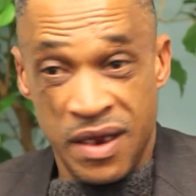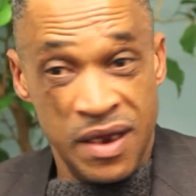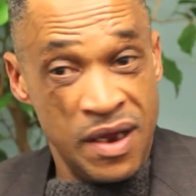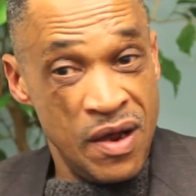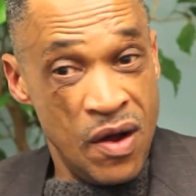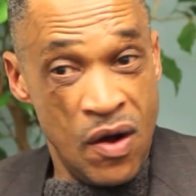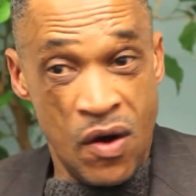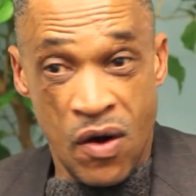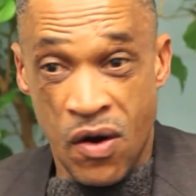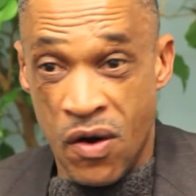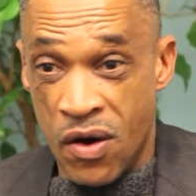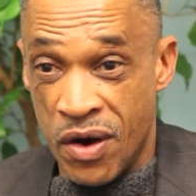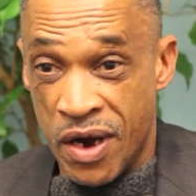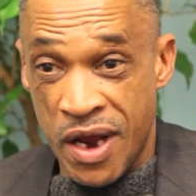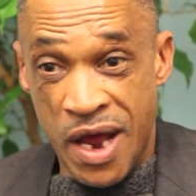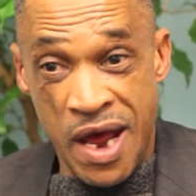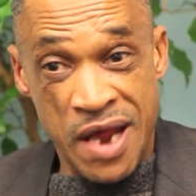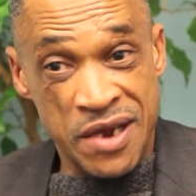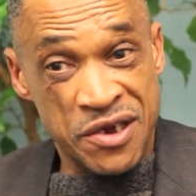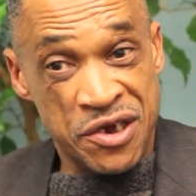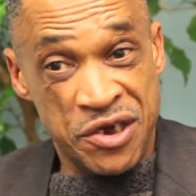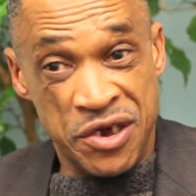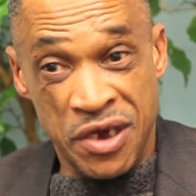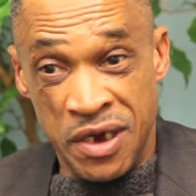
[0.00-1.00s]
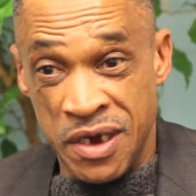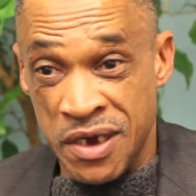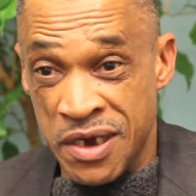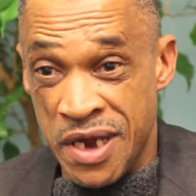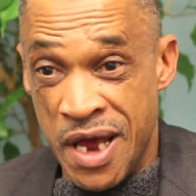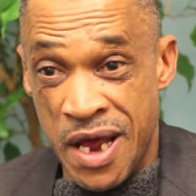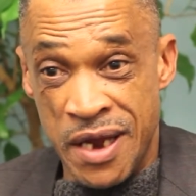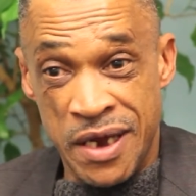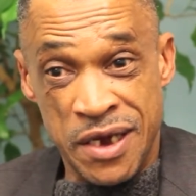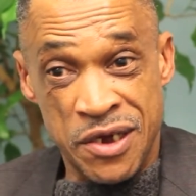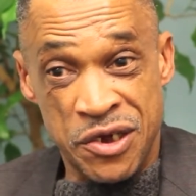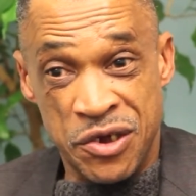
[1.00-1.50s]
all God's children
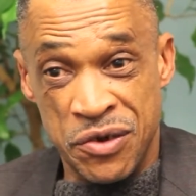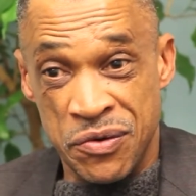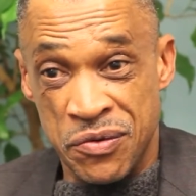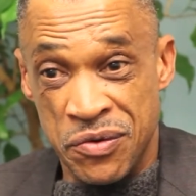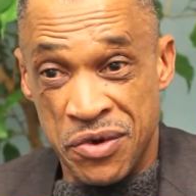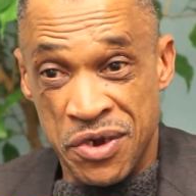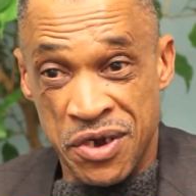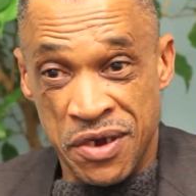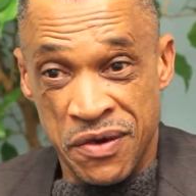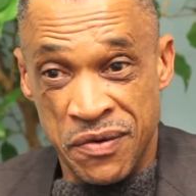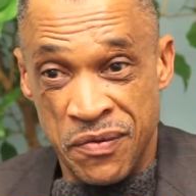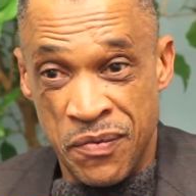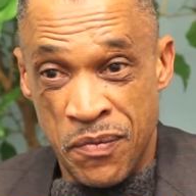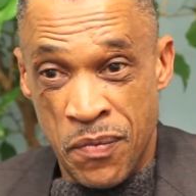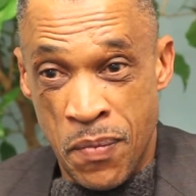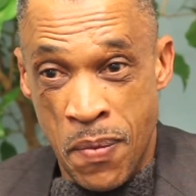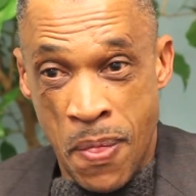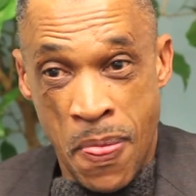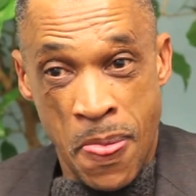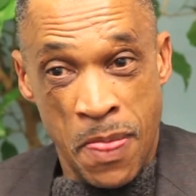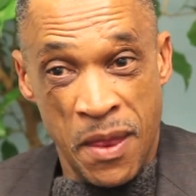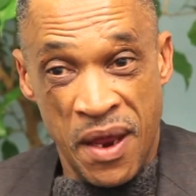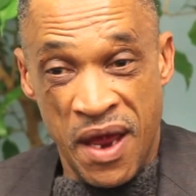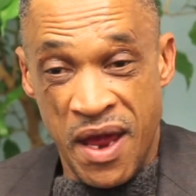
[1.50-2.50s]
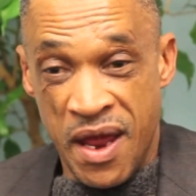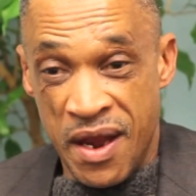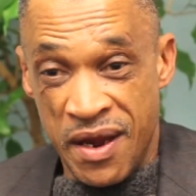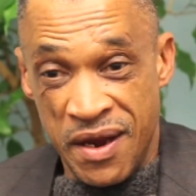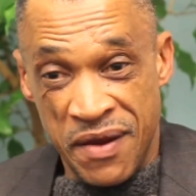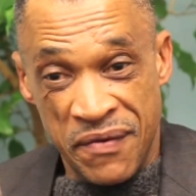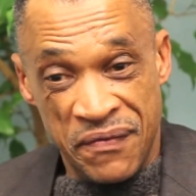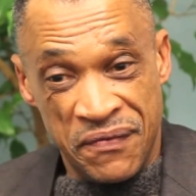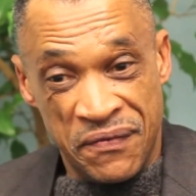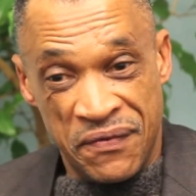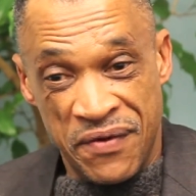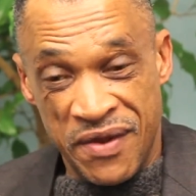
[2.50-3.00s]
got issues. And
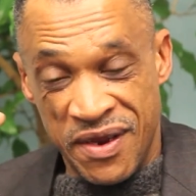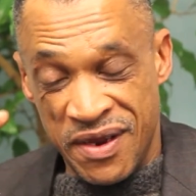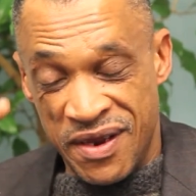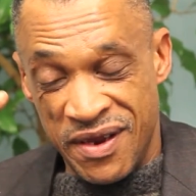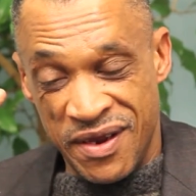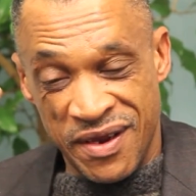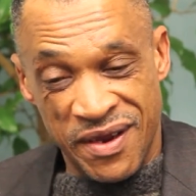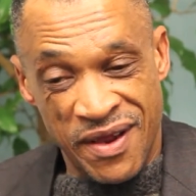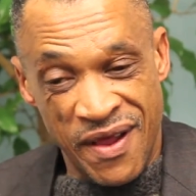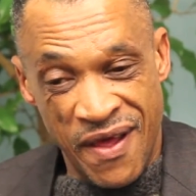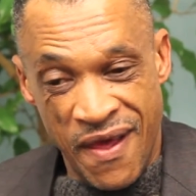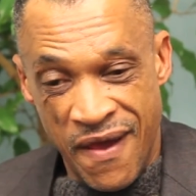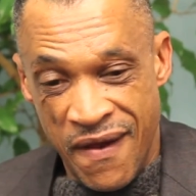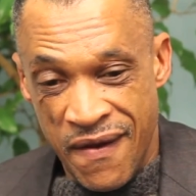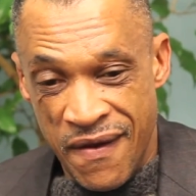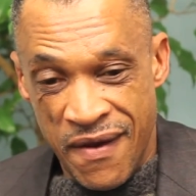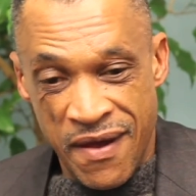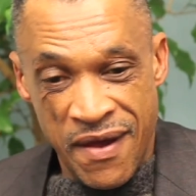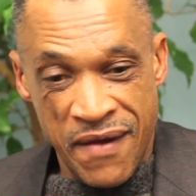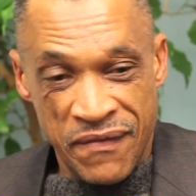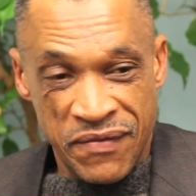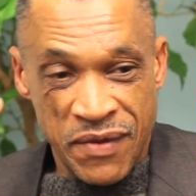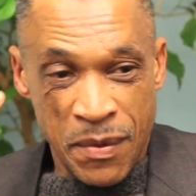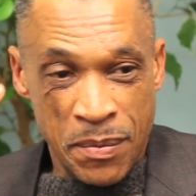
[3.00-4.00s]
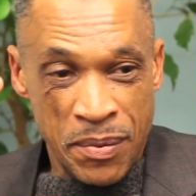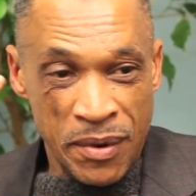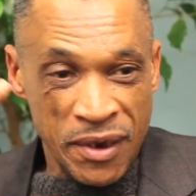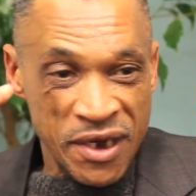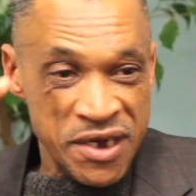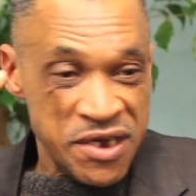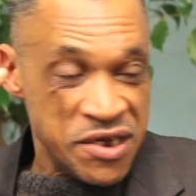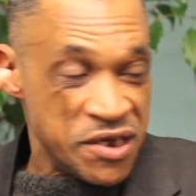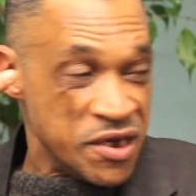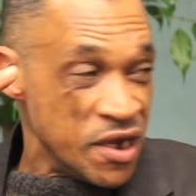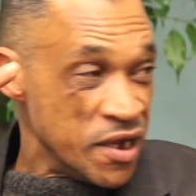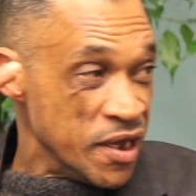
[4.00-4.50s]
if if the
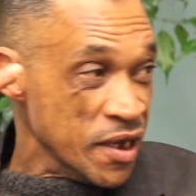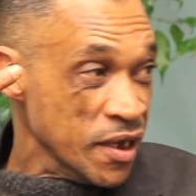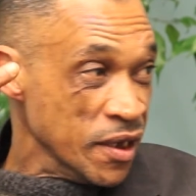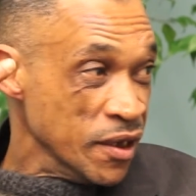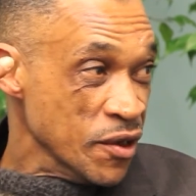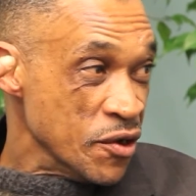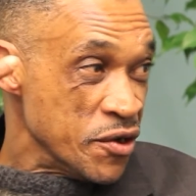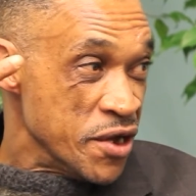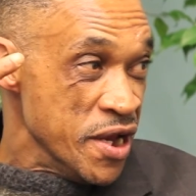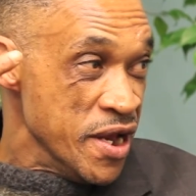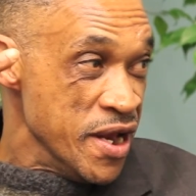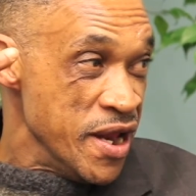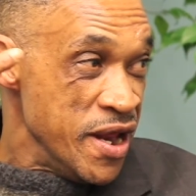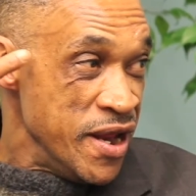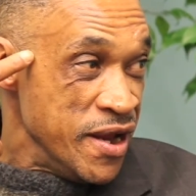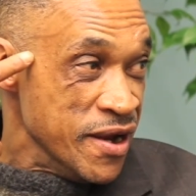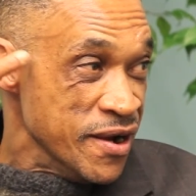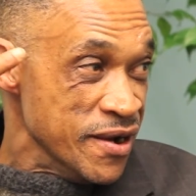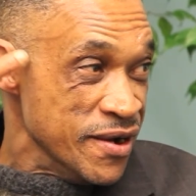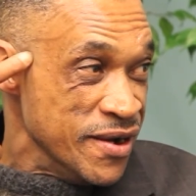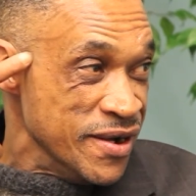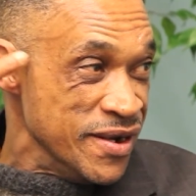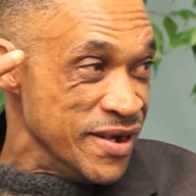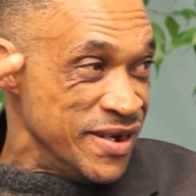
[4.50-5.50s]
police could get a look in here.